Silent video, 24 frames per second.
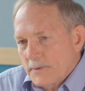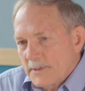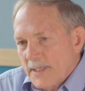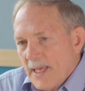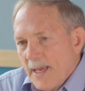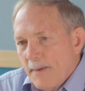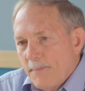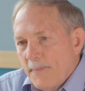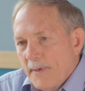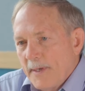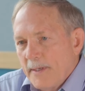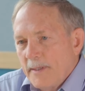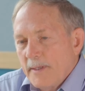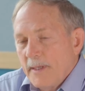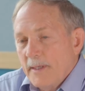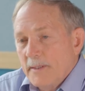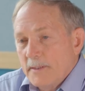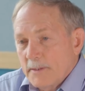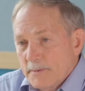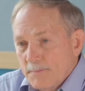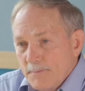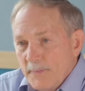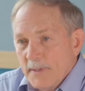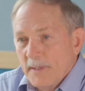what's happening in
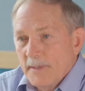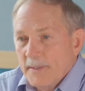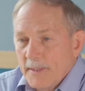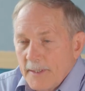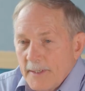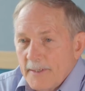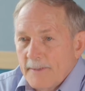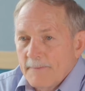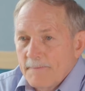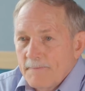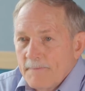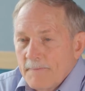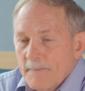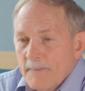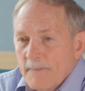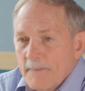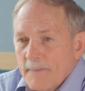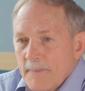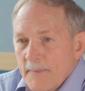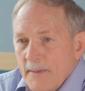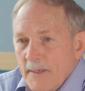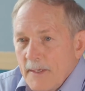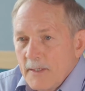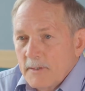this building
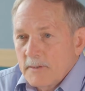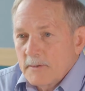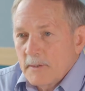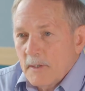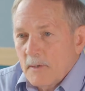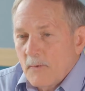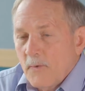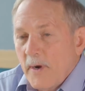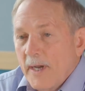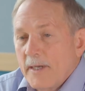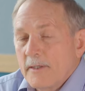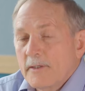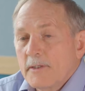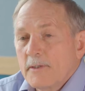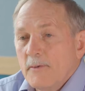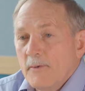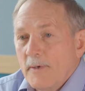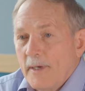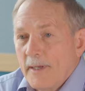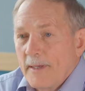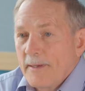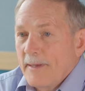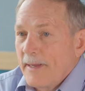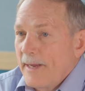is equate it
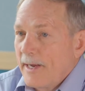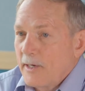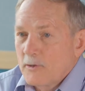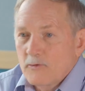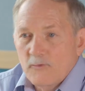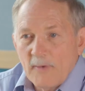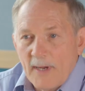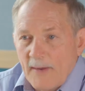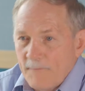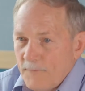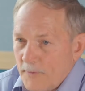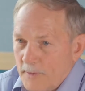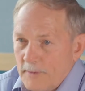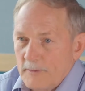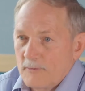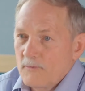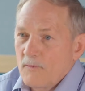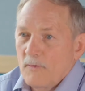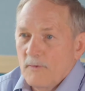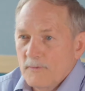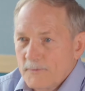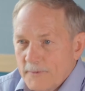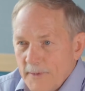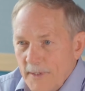to an air traffic
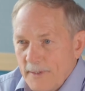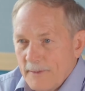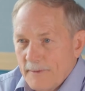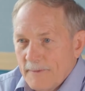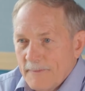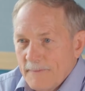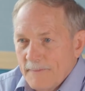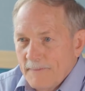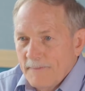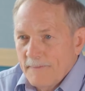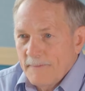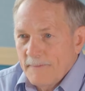control center.